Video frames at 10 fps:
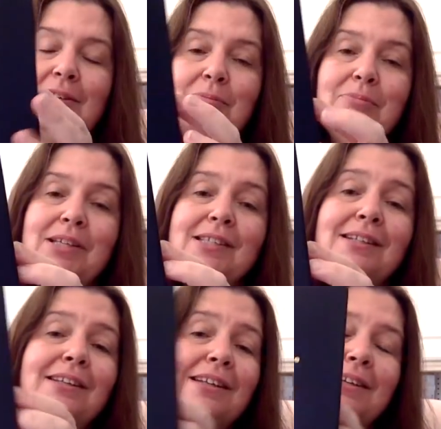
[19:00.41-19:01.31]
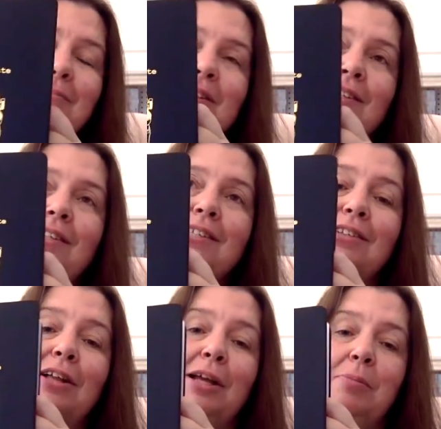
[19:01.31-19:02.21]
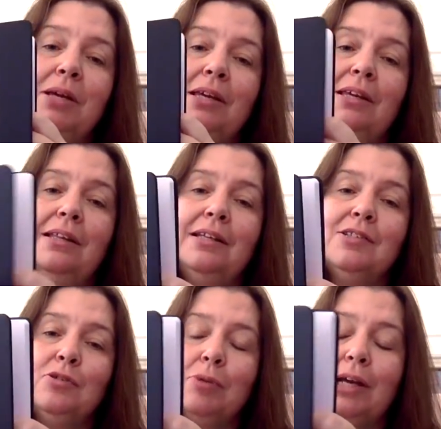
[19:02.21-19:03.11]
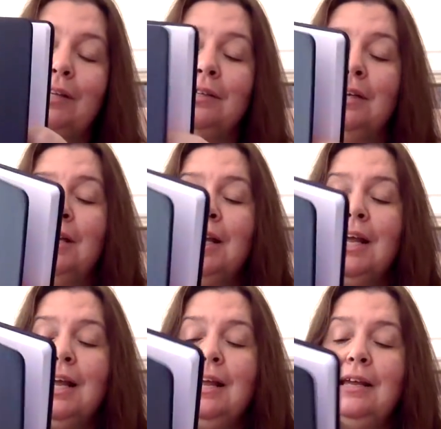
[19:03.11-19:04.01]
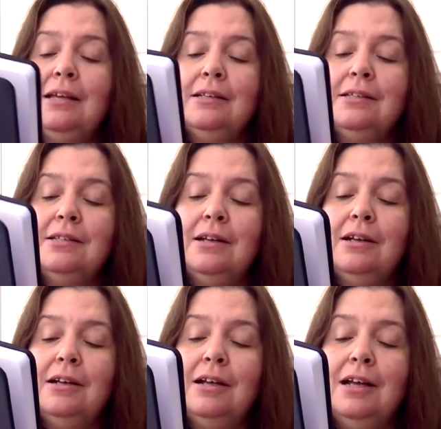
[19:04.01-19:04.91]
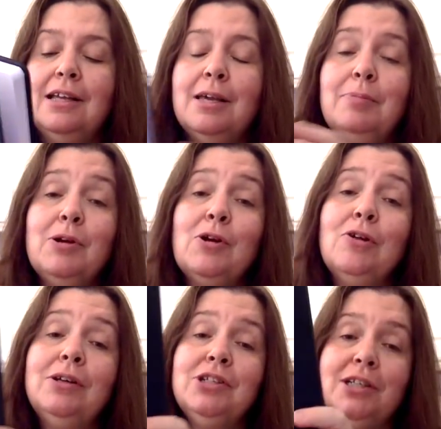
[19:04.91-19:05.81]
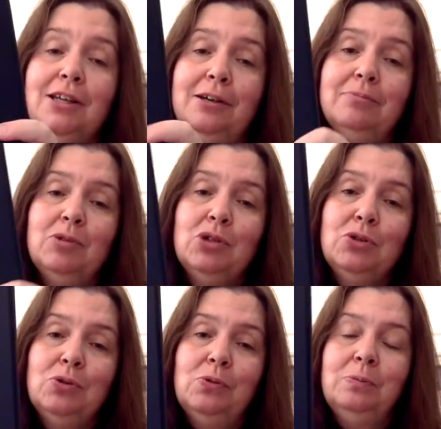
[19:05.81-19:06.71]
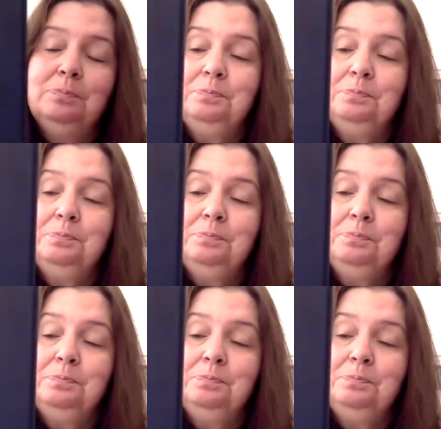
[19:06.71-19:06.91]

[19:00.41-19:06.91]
my son is a lot like me, he likes to write, and I keep encouraging him to